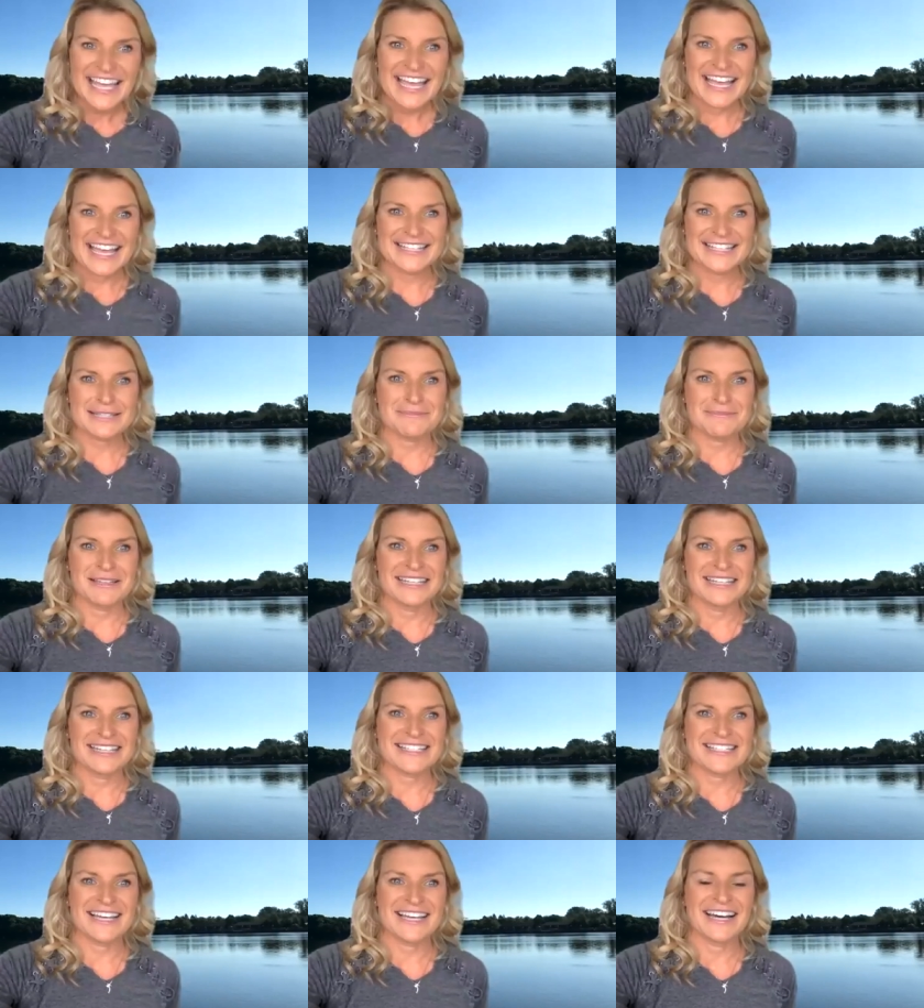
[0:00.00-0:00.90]
and
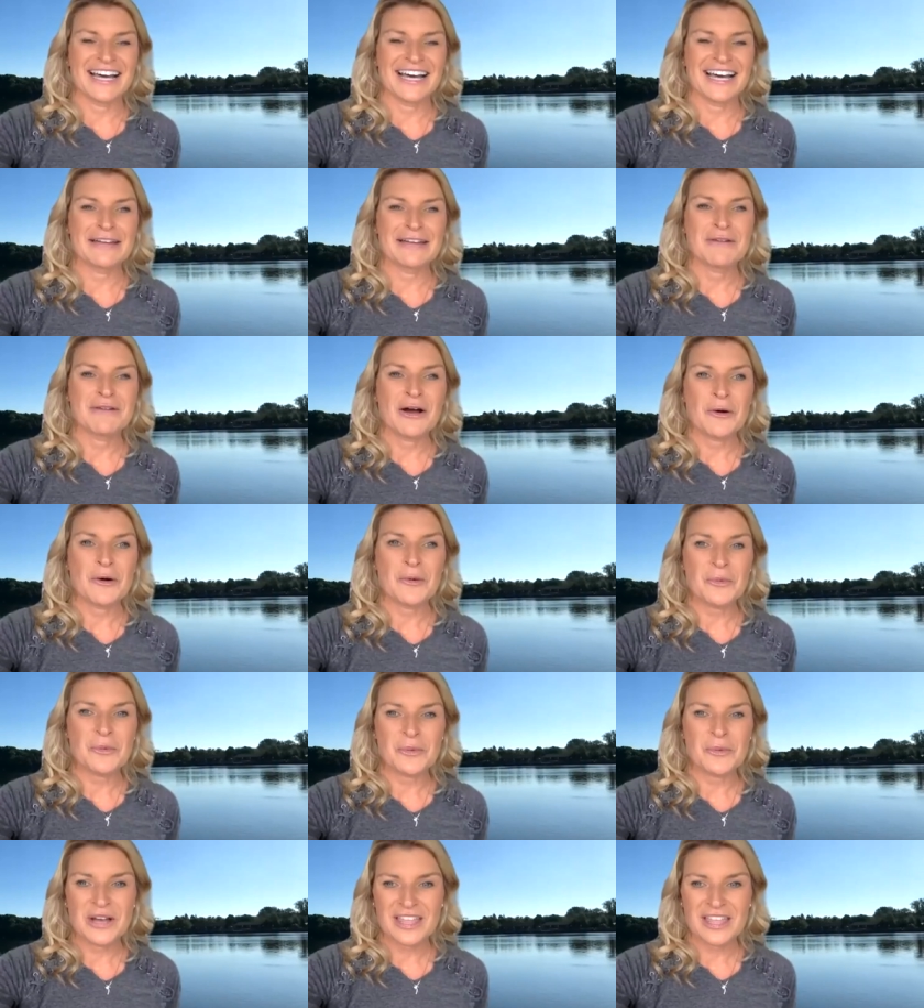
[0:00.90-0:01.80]
spending time
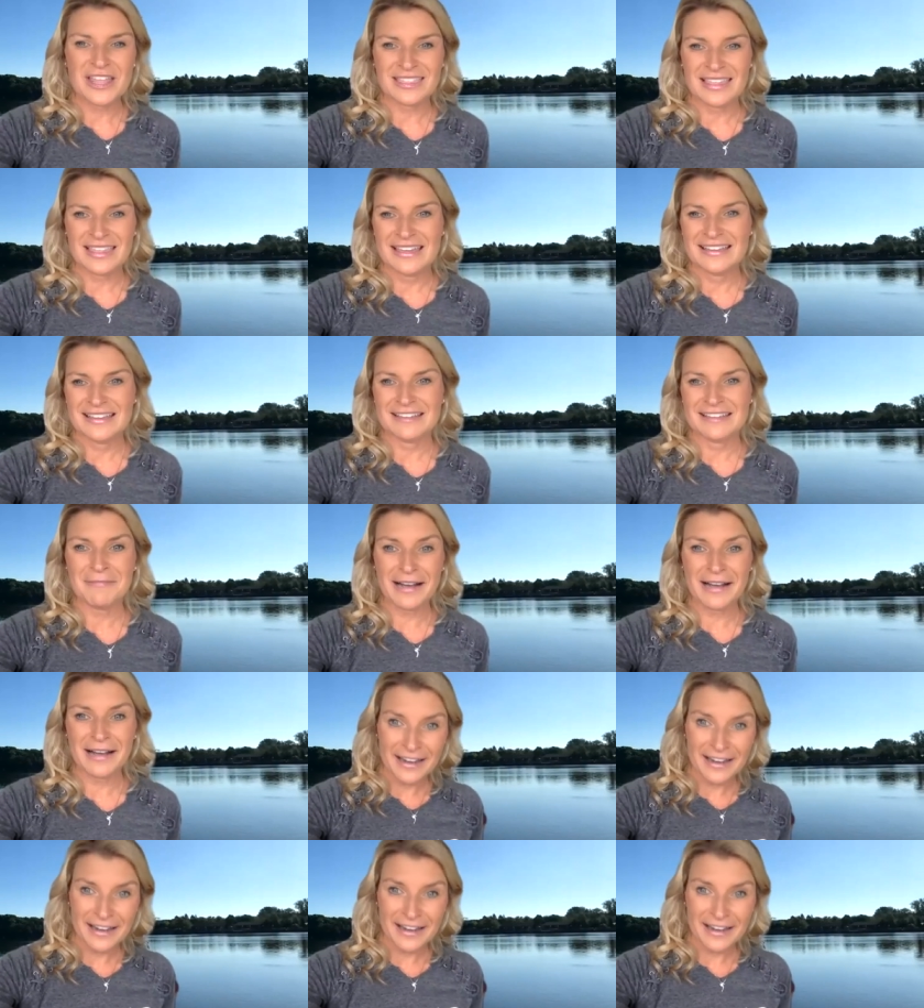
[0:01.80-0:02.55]
with my